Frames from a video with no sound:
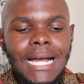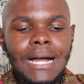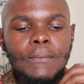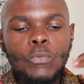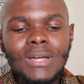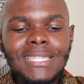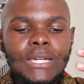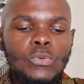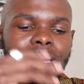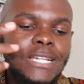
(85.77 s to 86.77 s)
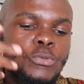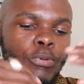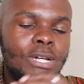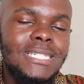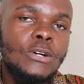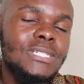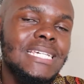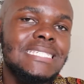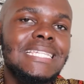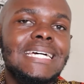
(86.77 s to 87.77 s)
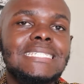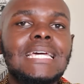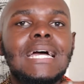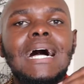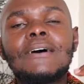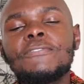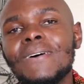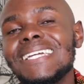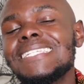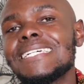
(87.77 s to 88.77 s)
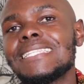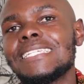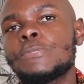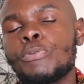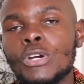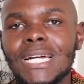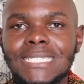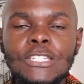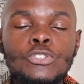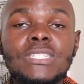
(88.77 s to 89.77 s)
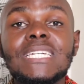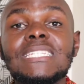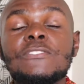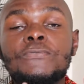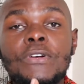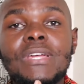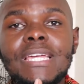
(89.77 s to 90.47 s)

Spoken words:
one thing that we'd like to point out is that finding this product and using it is very